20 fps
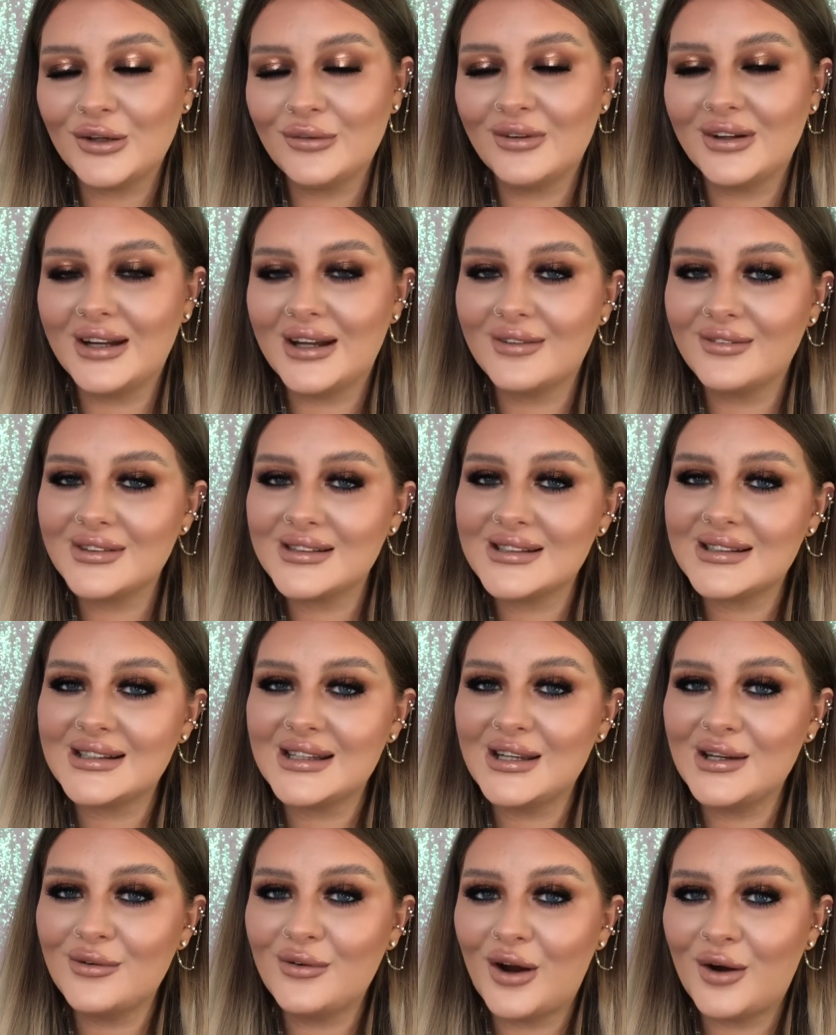and I will see
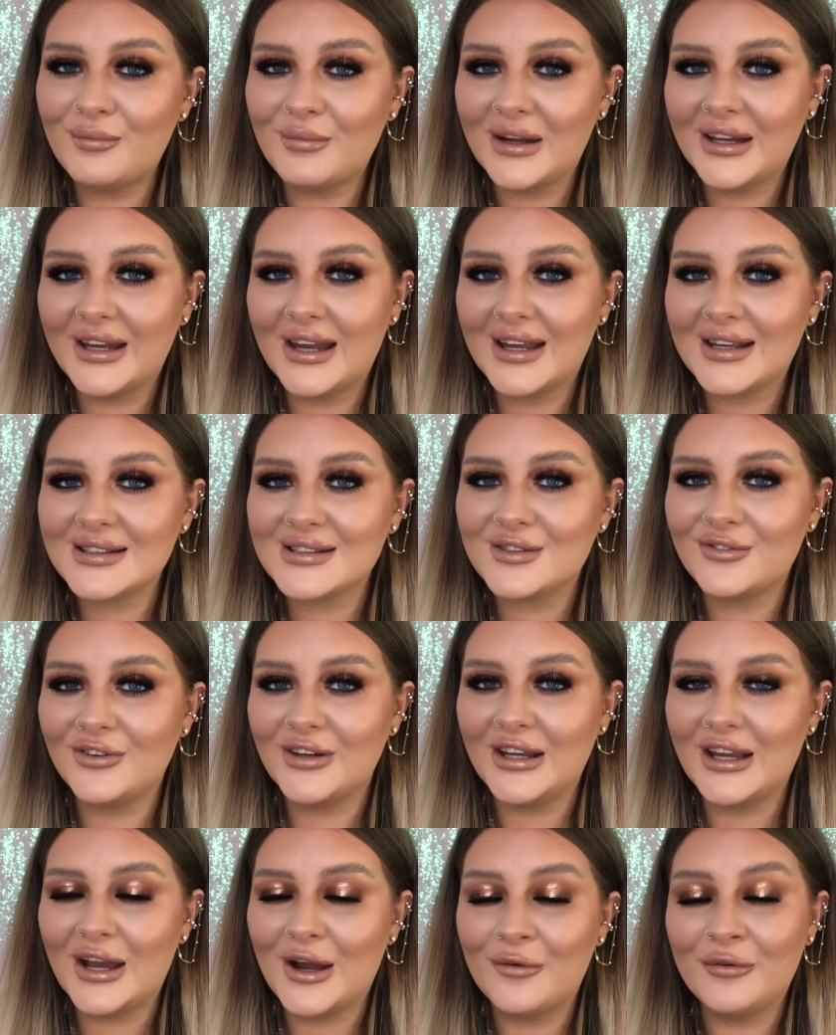you on my next
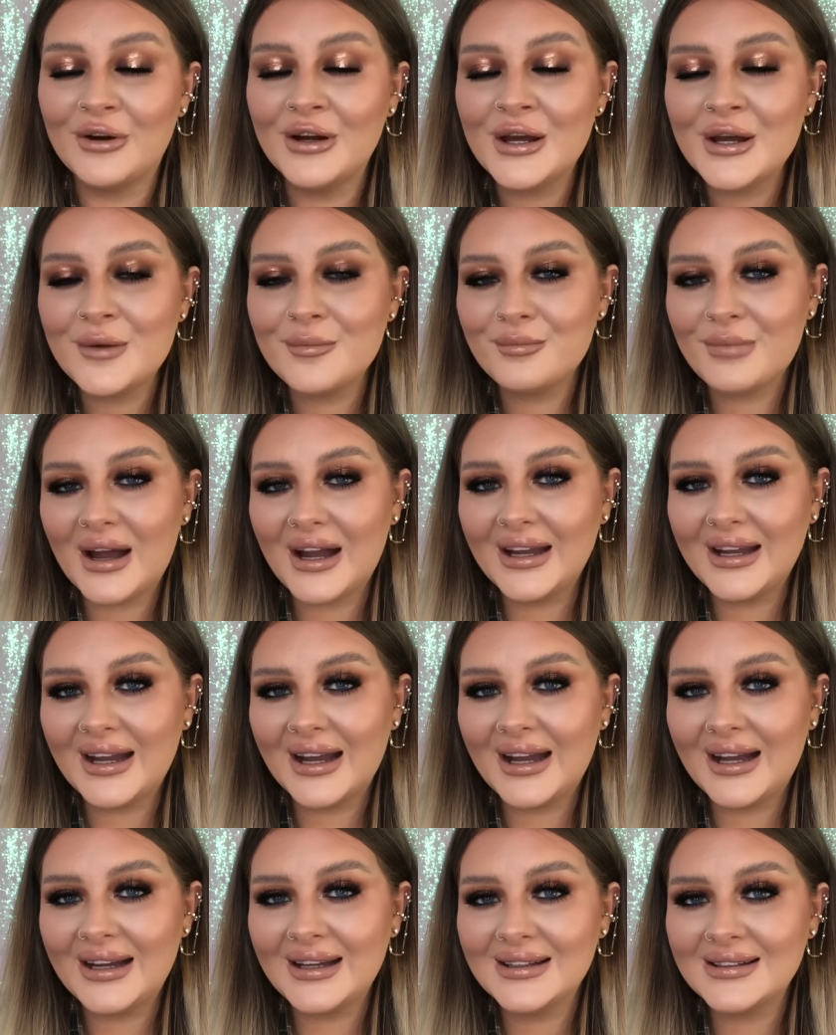video. Bye
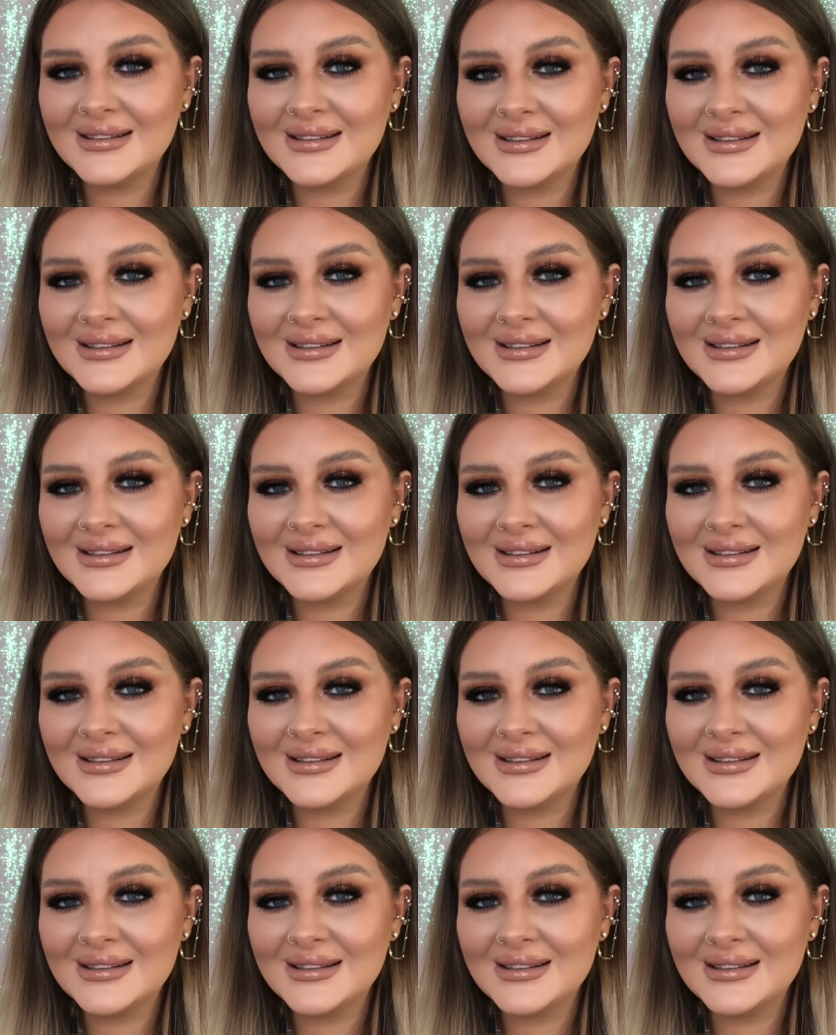guys!